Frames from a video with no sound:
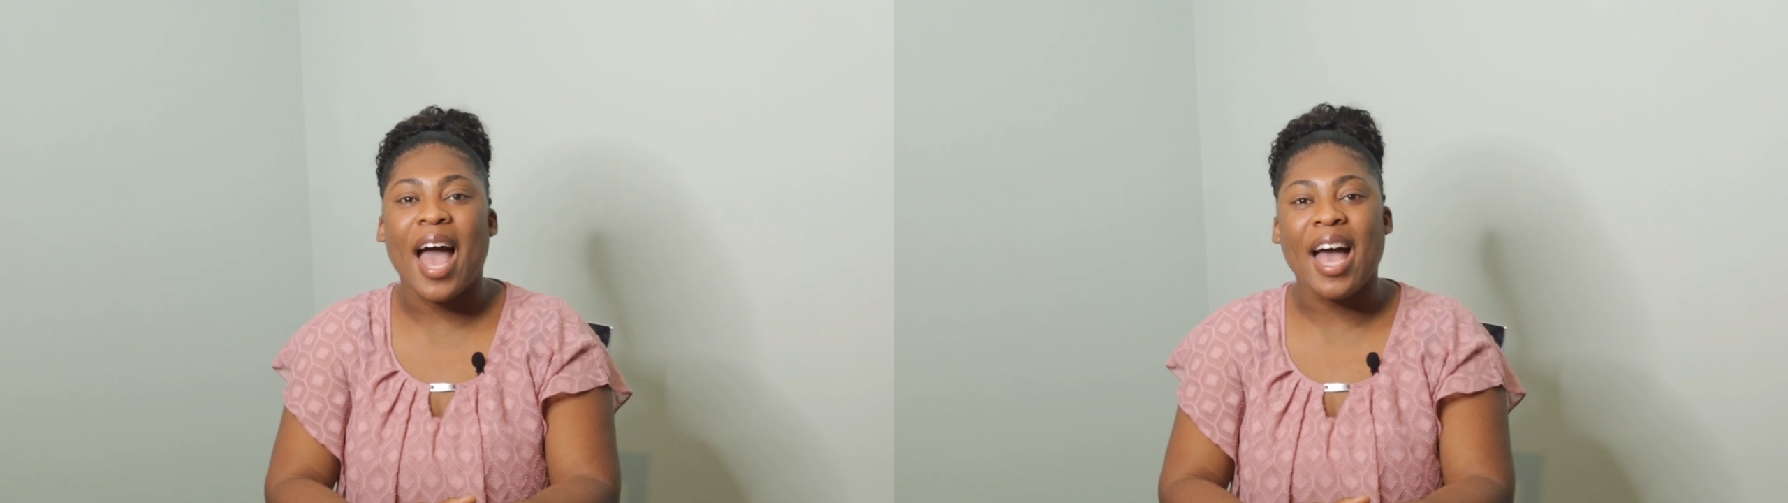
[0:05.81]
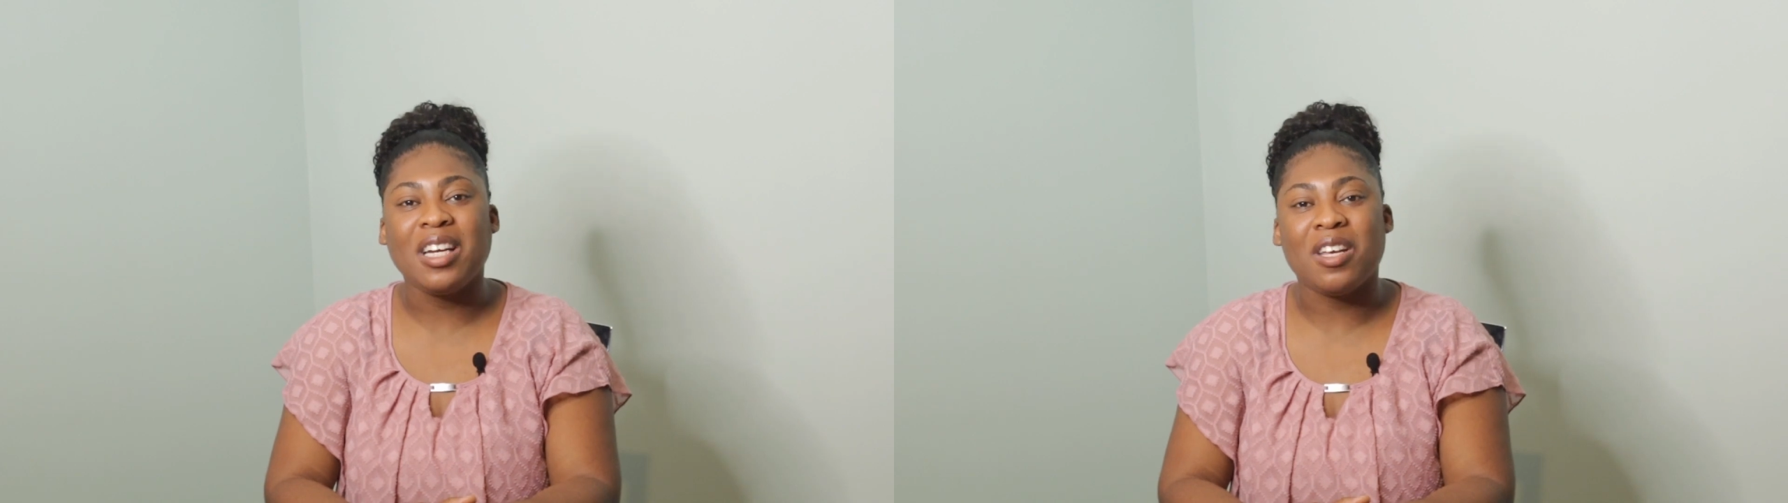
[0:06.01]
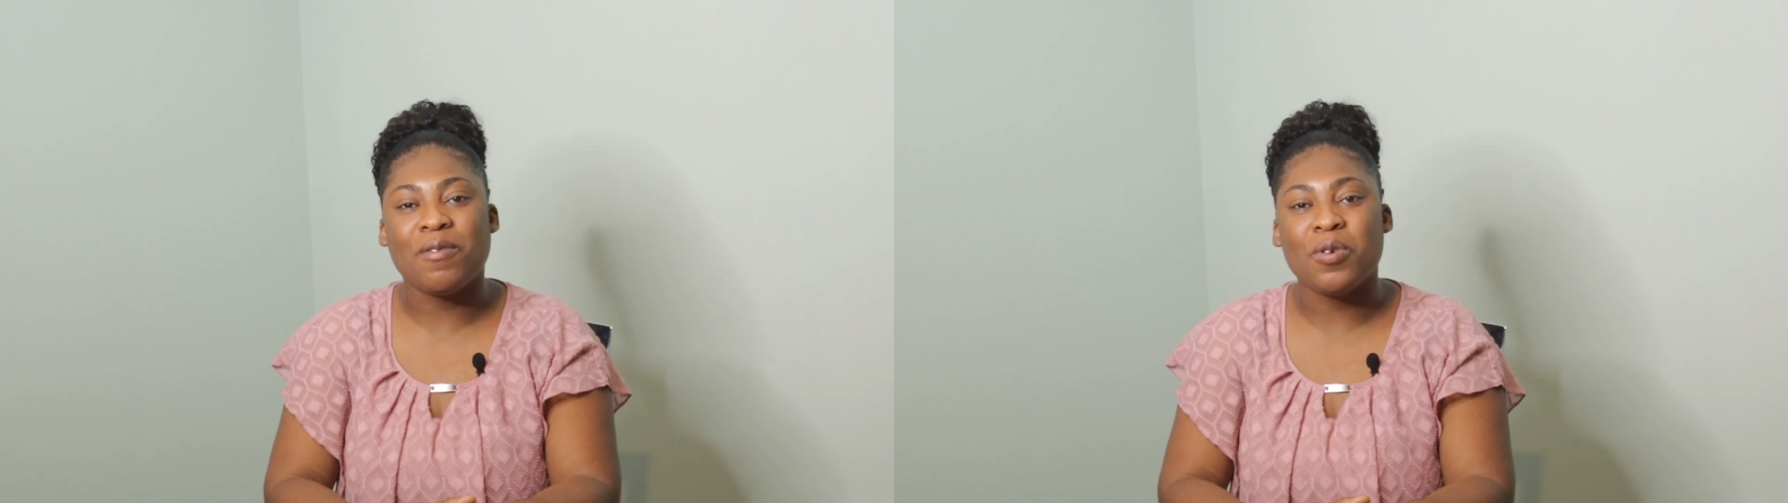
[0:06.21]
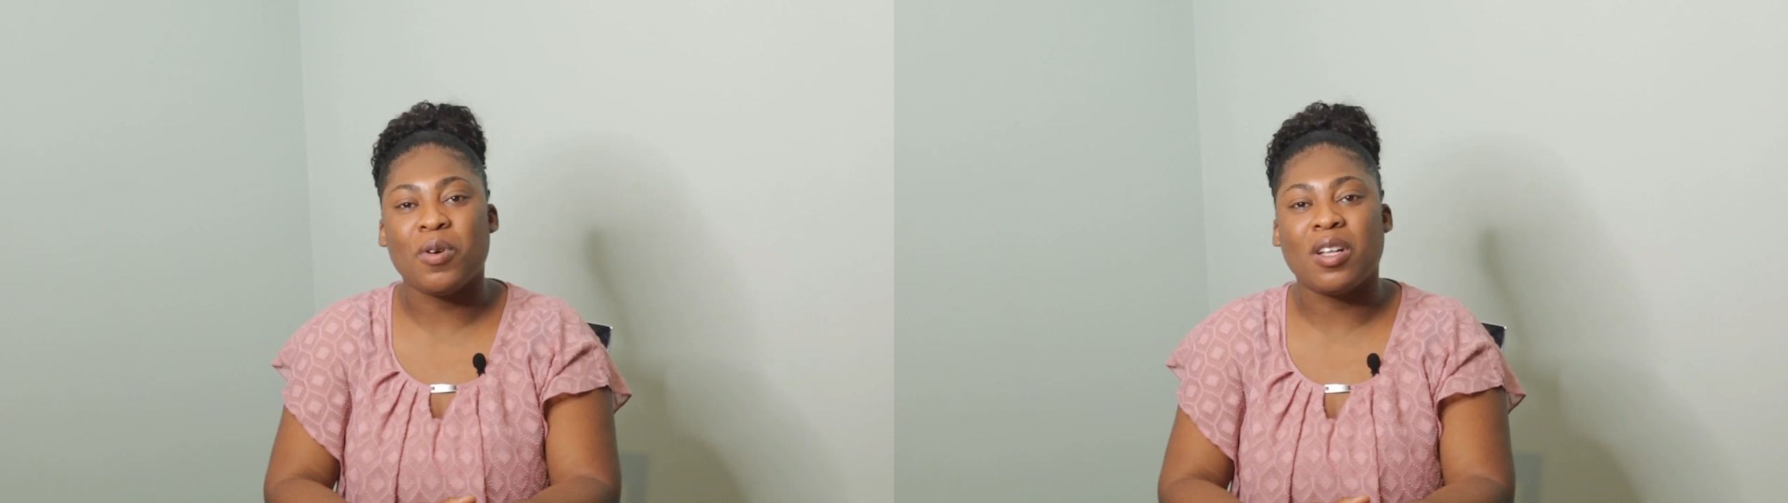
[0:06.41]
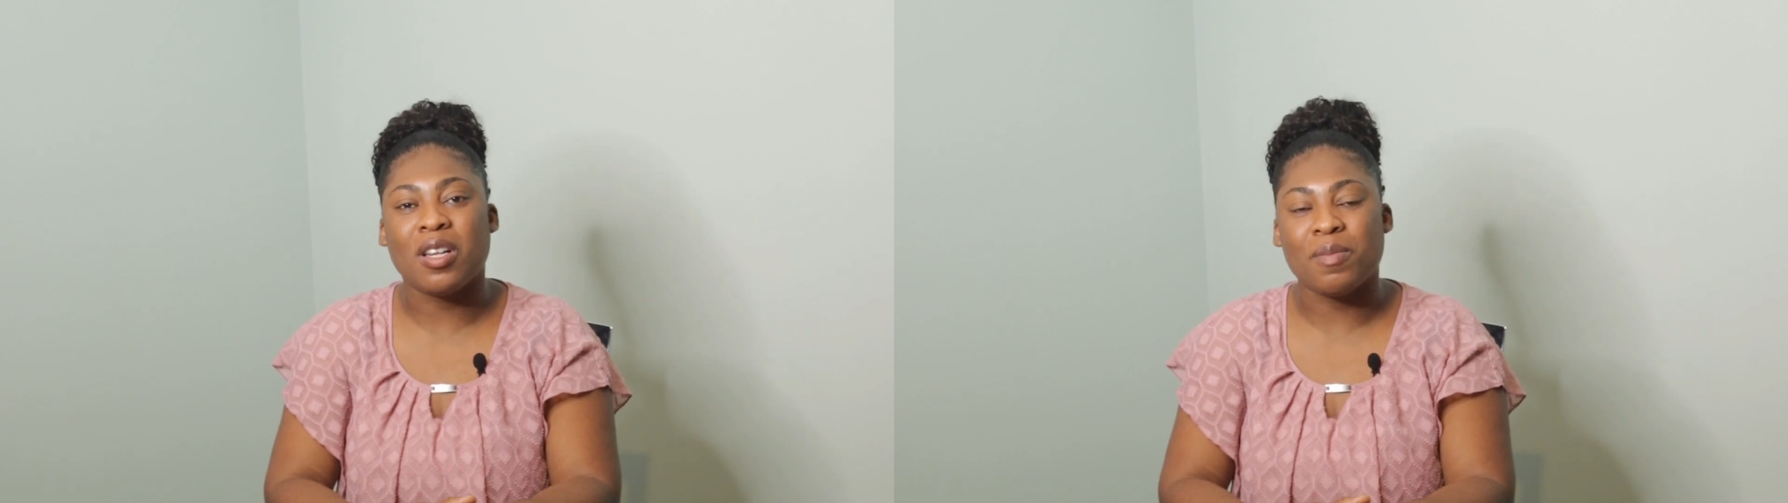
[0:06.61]
and give
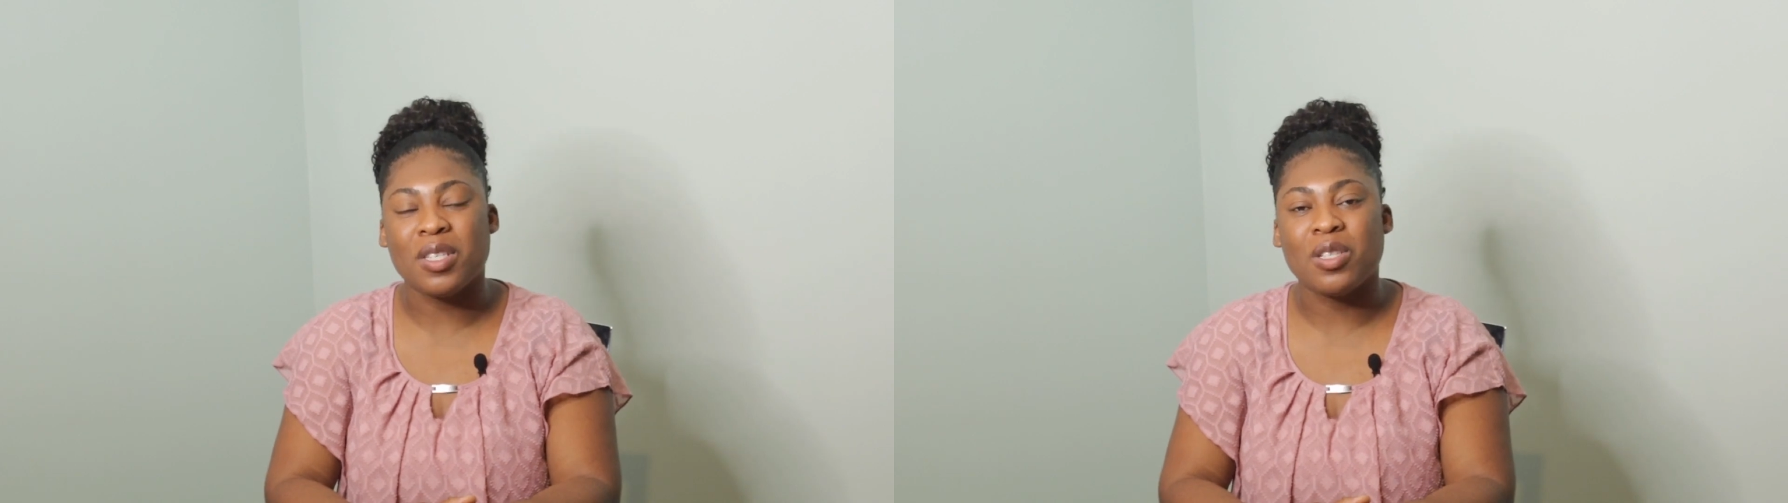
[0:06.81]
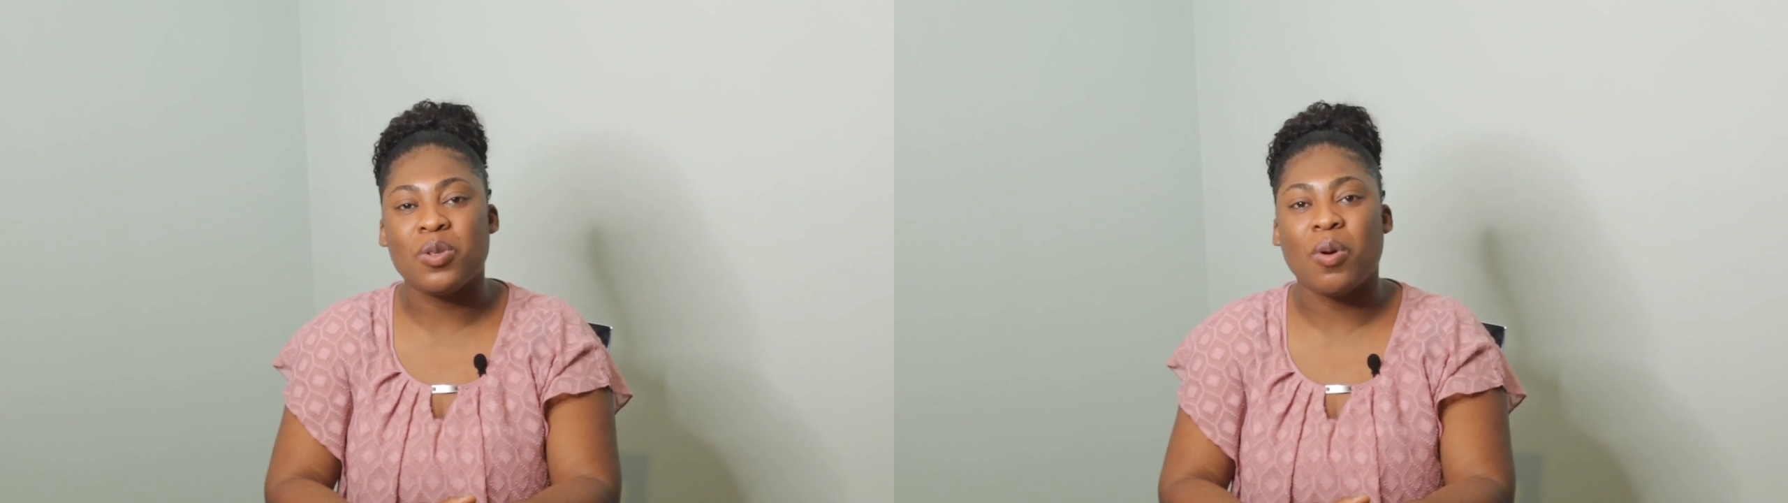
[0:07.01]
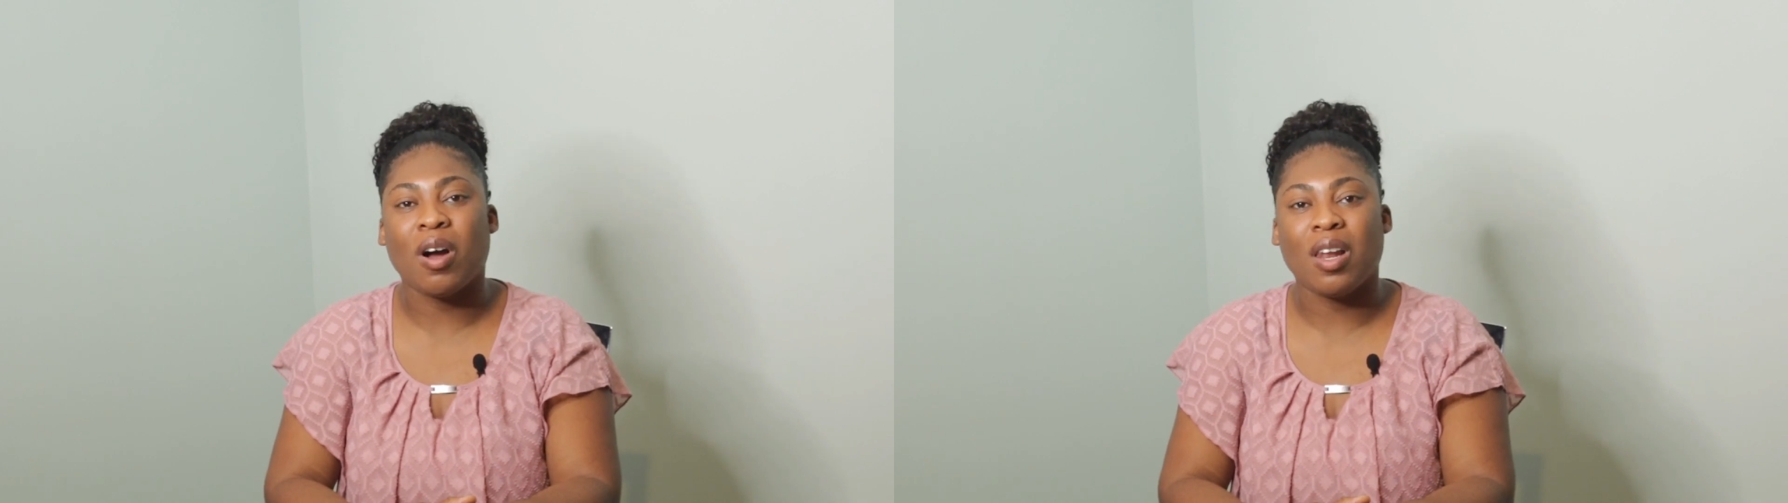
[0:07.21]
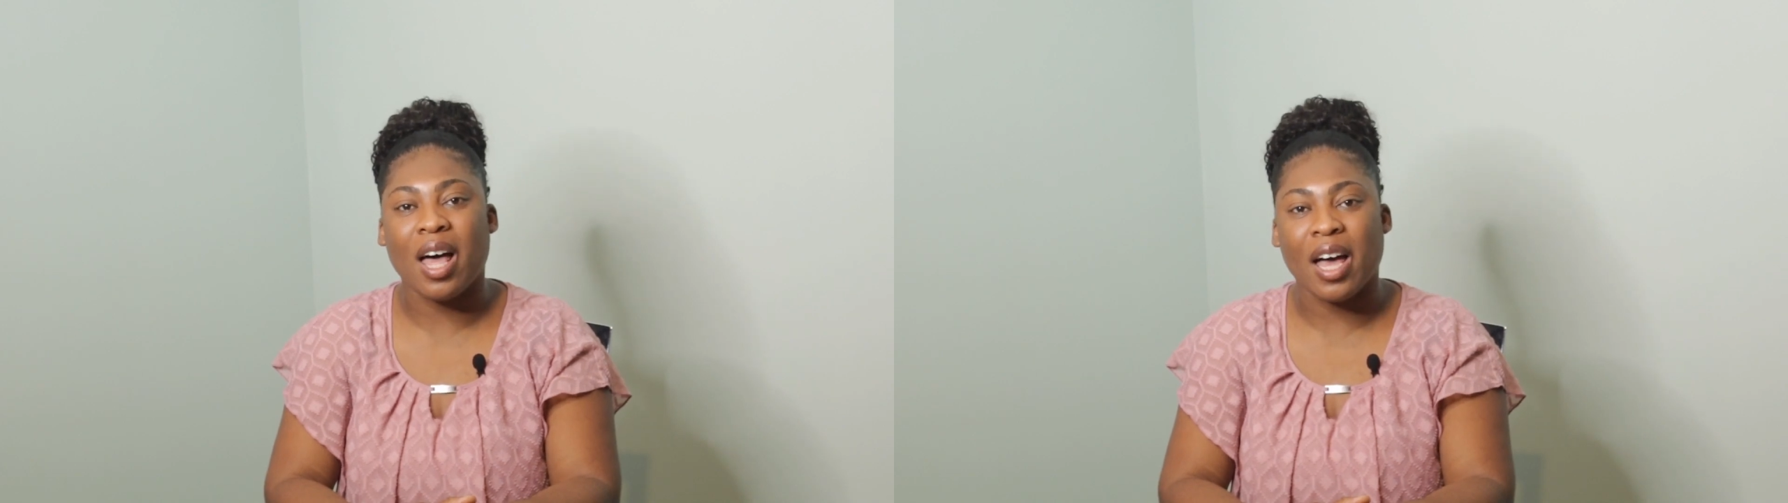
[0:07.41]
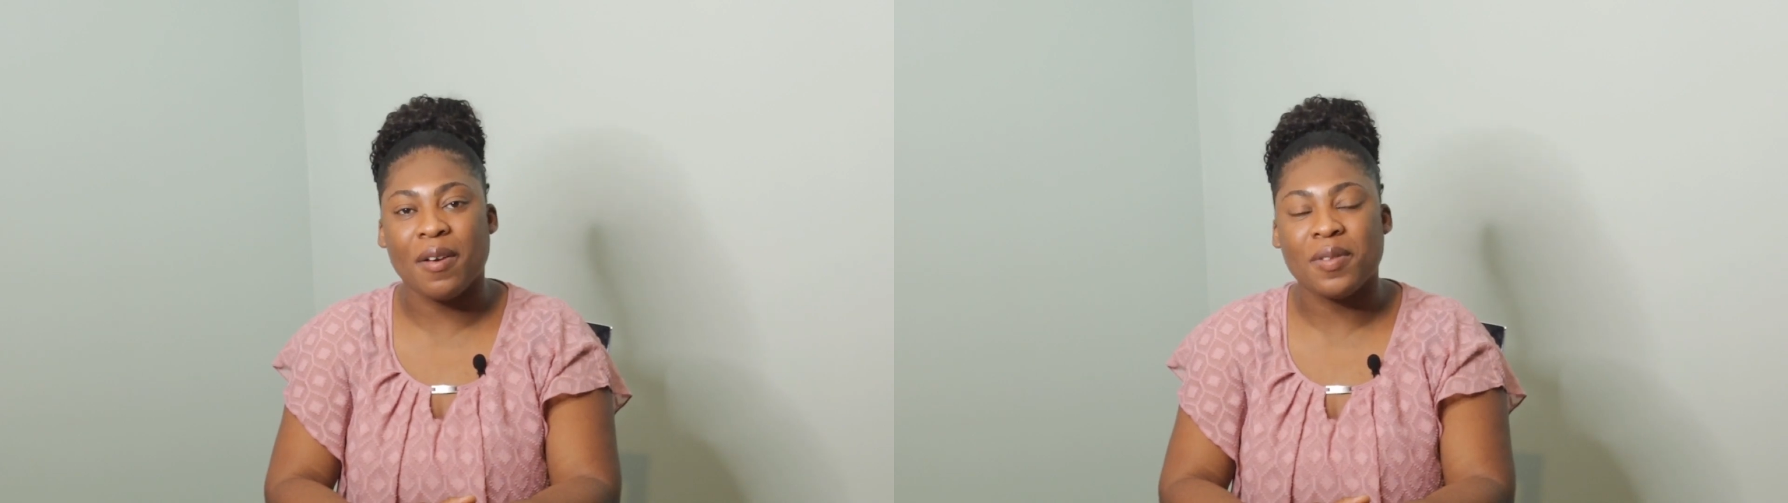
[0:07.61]
you a glimpse into our
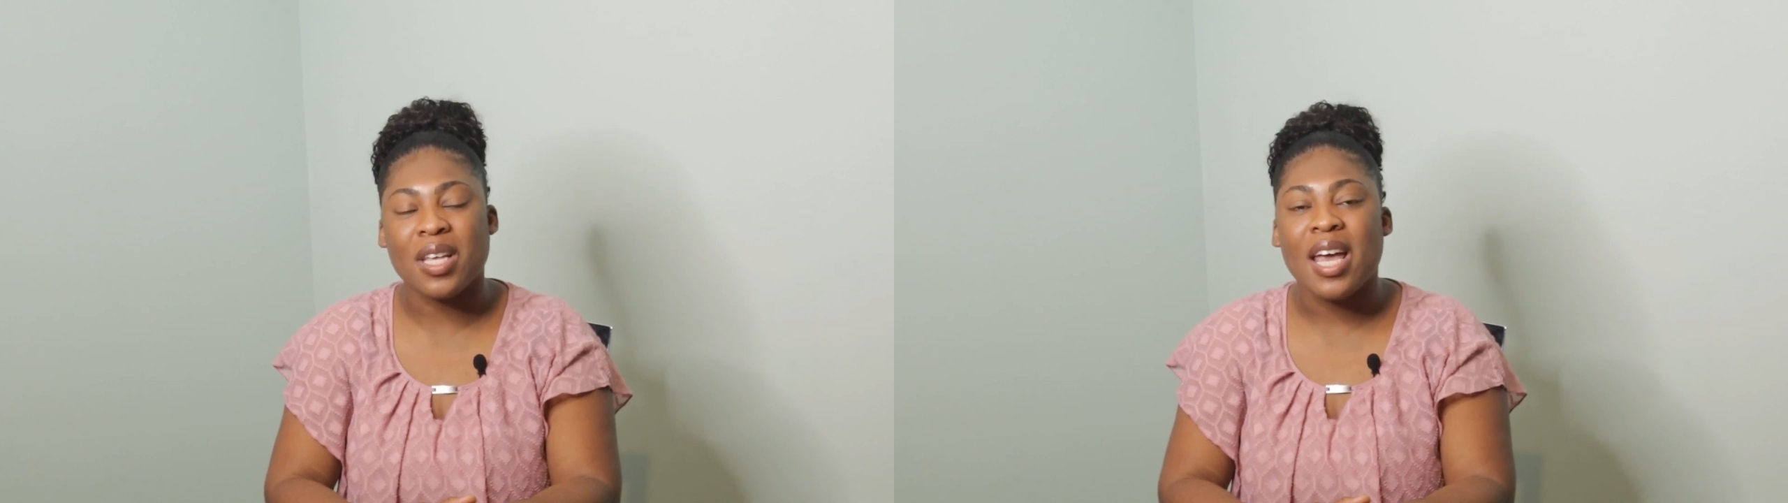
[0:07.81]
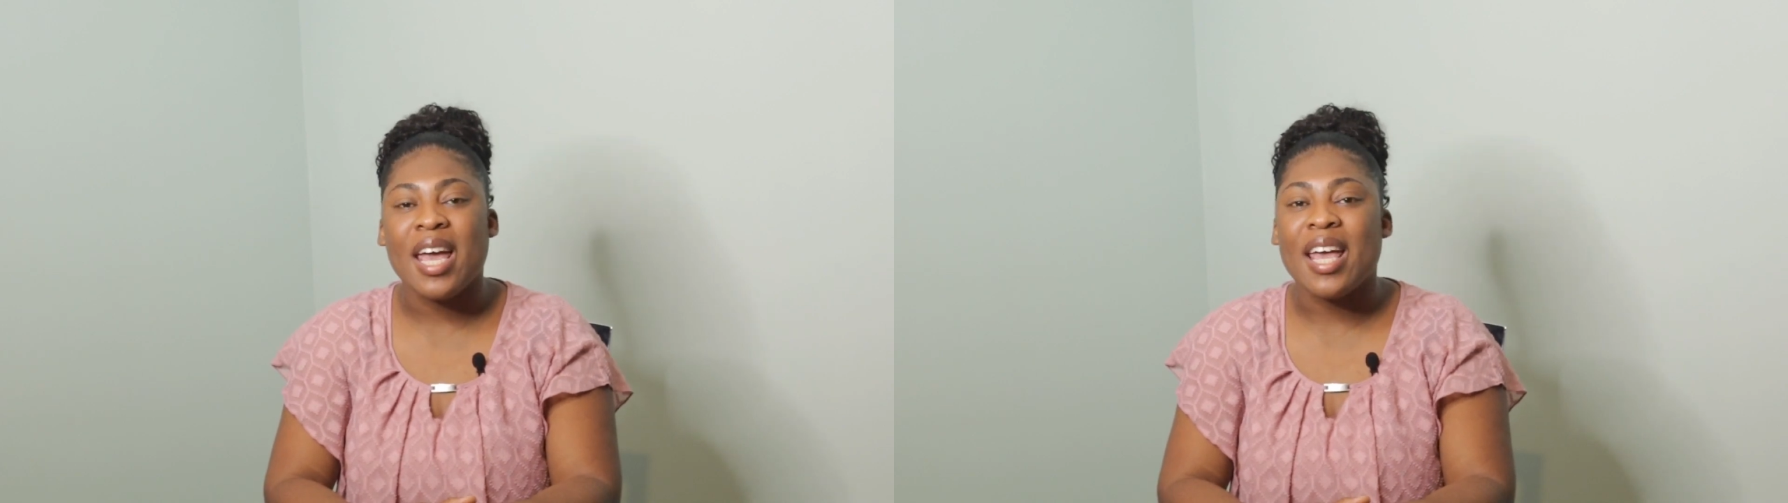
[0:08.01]
lives.